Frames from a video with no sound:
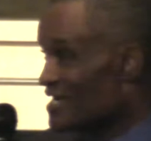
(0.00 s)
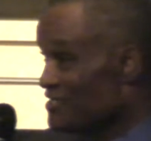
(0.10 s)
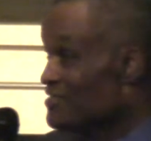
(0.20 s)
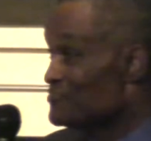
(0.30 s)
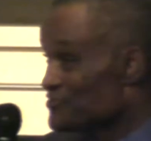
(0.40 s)

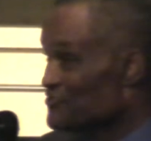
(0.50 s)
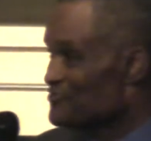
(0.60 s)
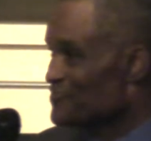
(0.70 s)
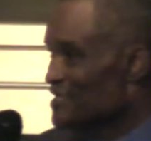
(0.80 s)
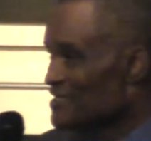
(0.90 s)
I did
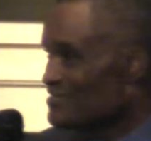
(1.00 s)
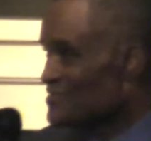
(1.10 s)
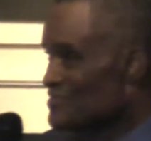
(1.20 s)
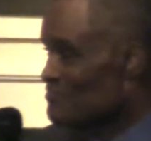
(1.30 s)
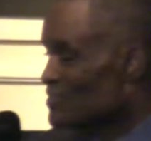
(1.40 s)

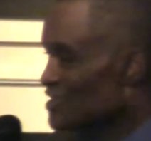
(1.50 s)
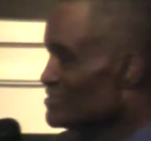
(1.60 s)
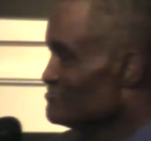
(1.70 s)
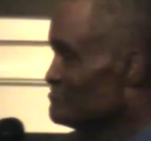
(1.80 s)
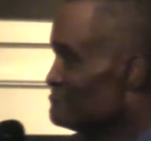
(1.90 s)
participate,
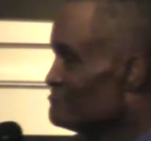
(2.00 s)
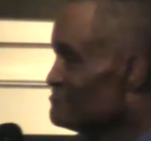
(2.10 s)
but